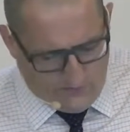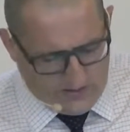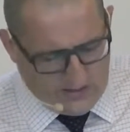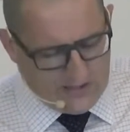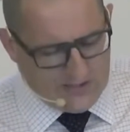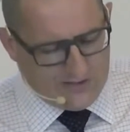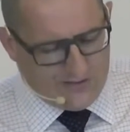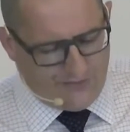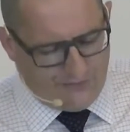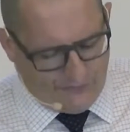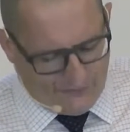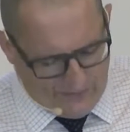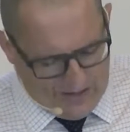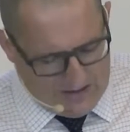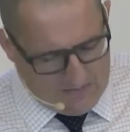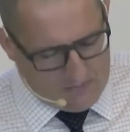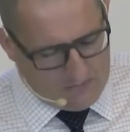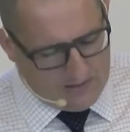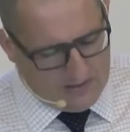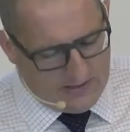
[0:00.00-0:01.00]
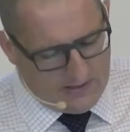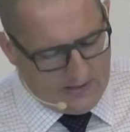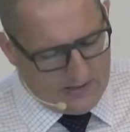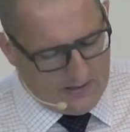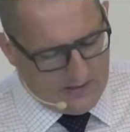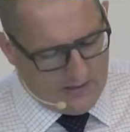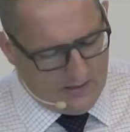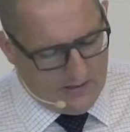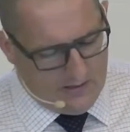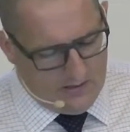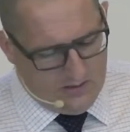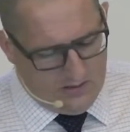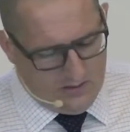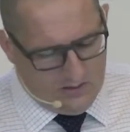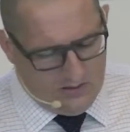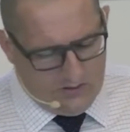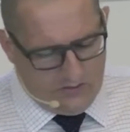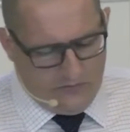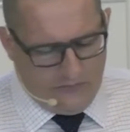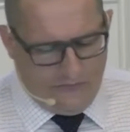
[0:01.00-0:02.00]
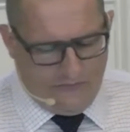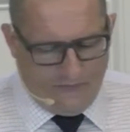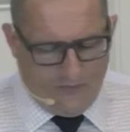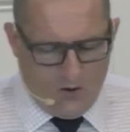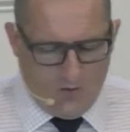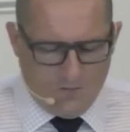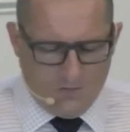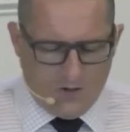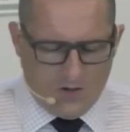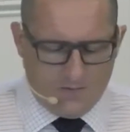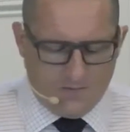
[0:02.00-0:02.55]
his family from